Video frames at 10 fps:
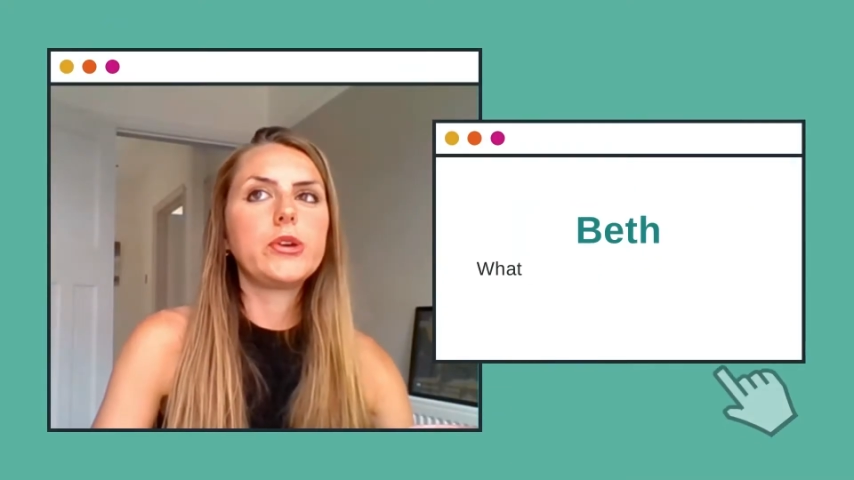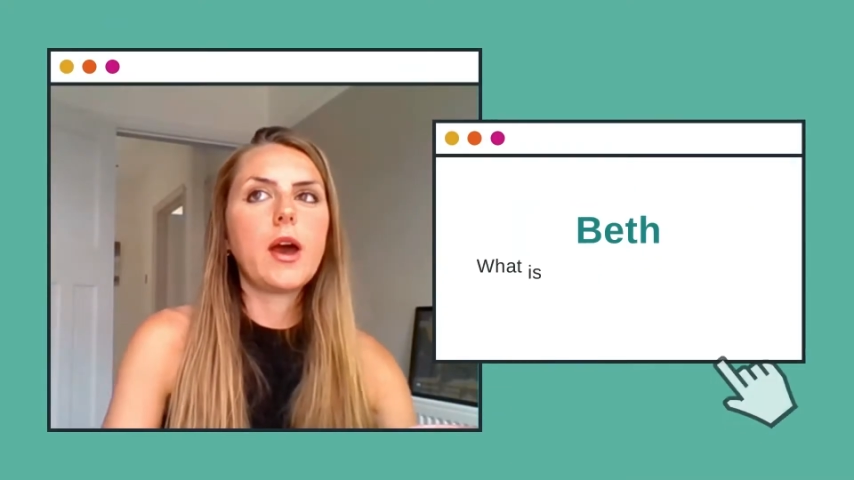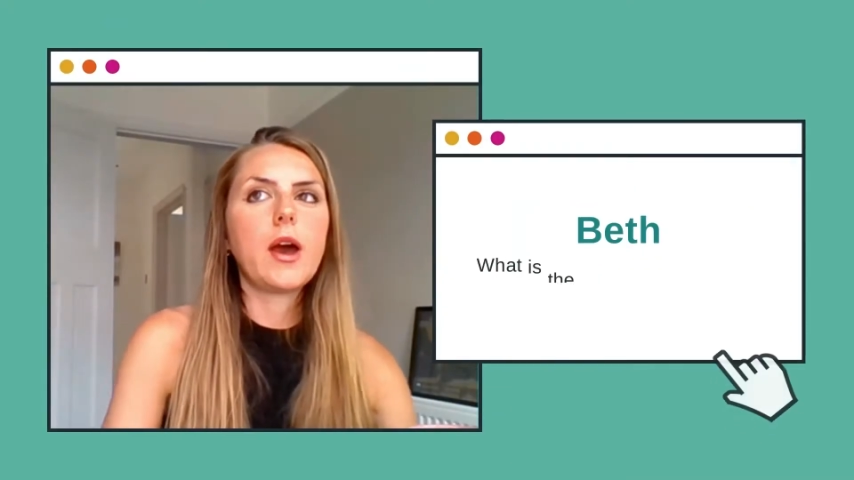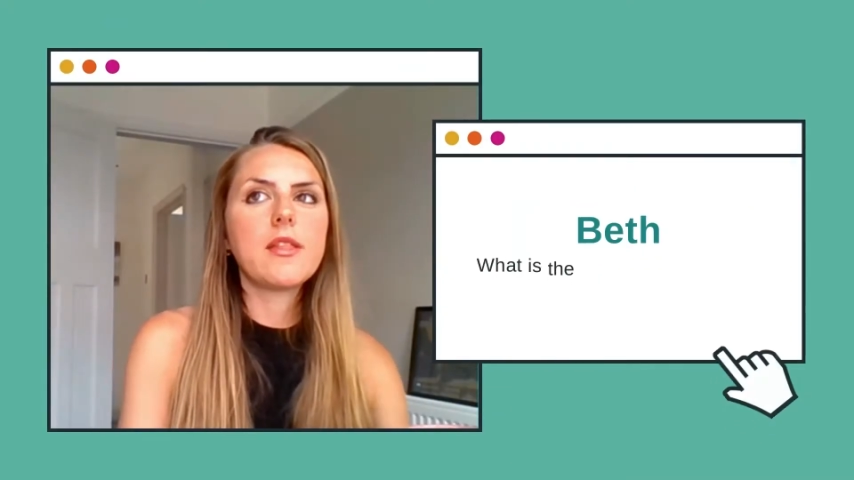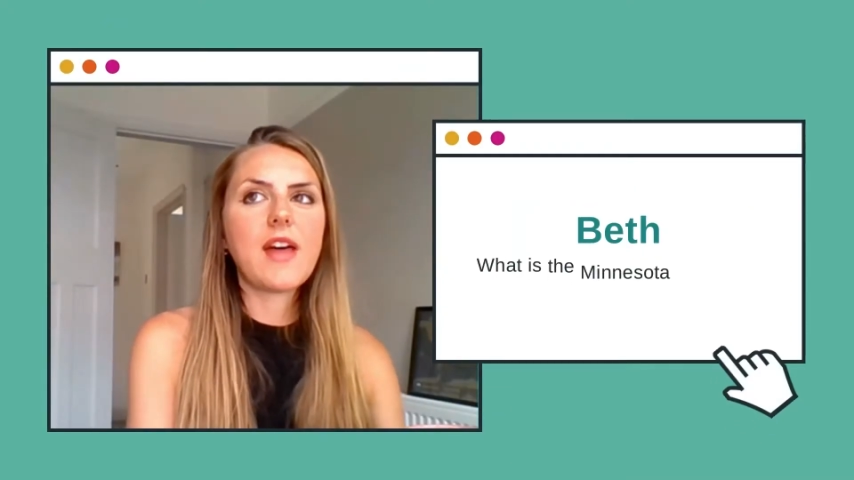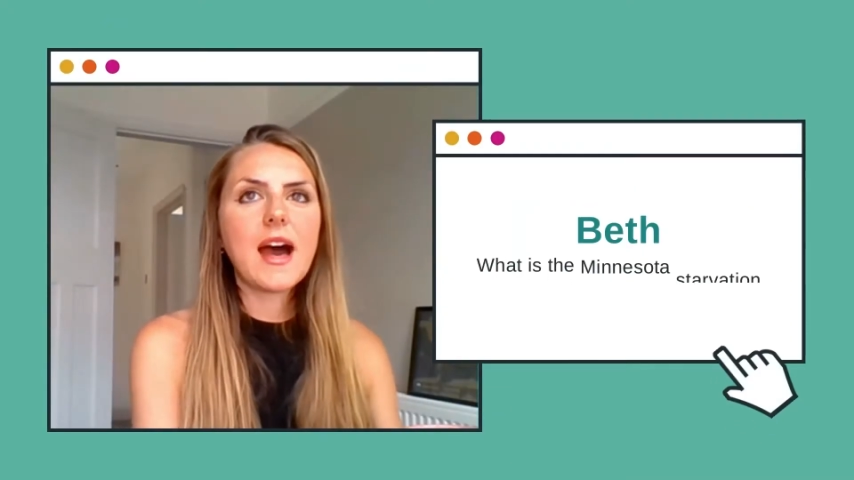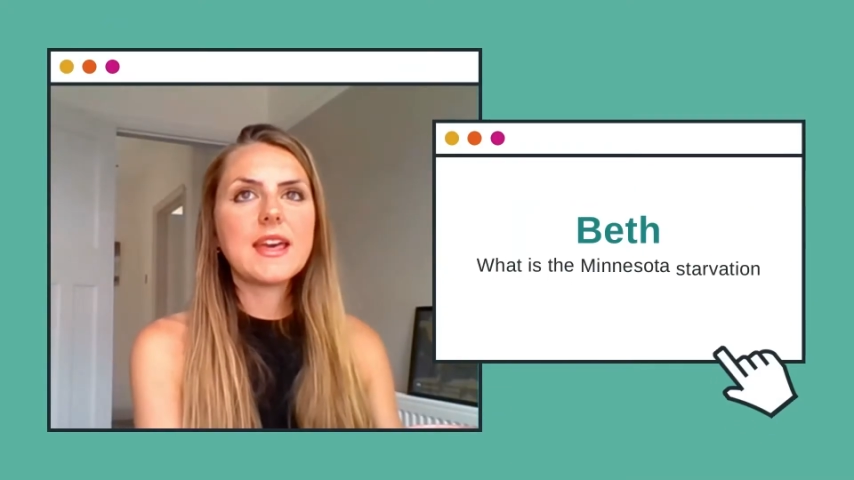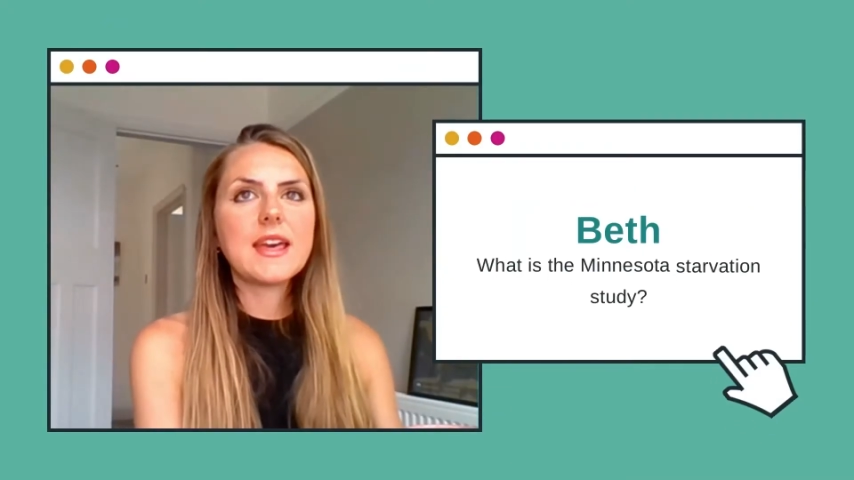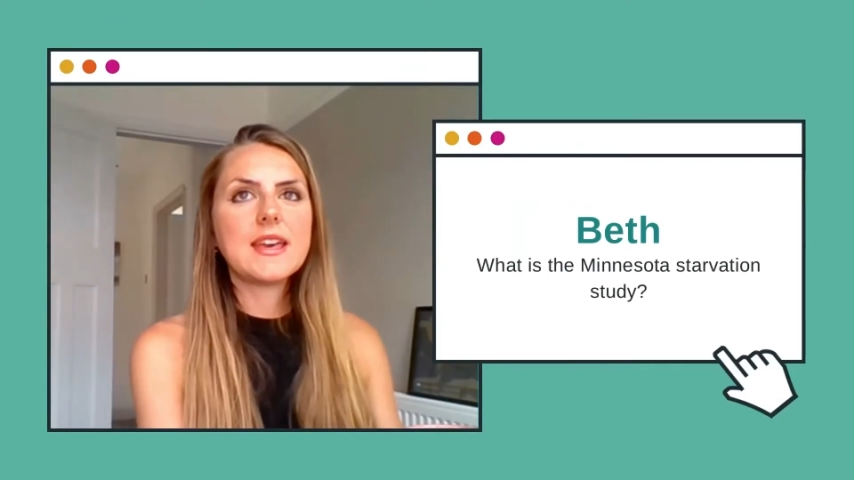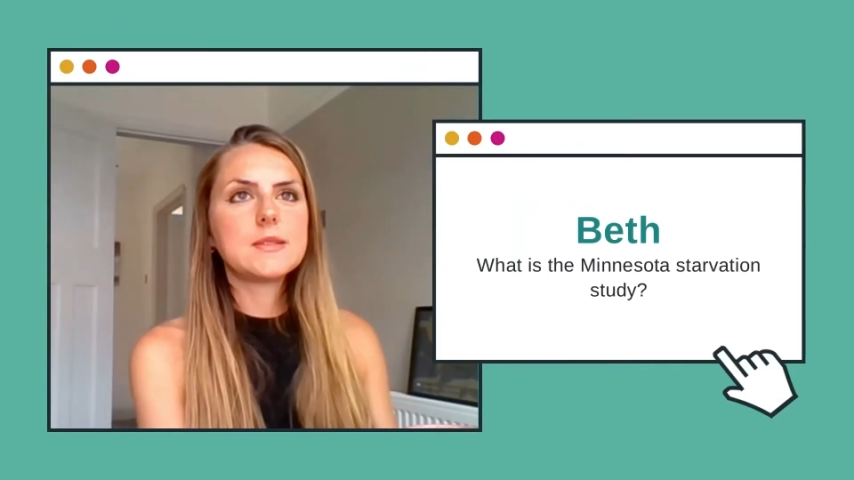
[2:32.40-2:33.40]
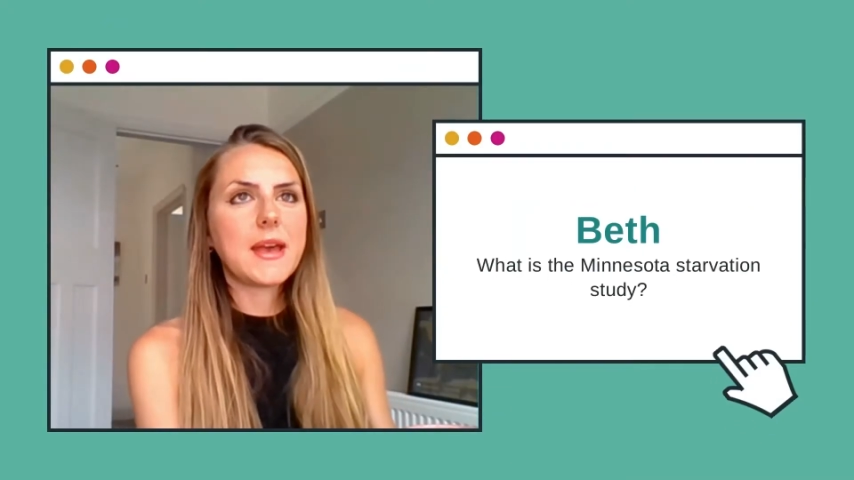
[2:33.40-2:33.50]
So that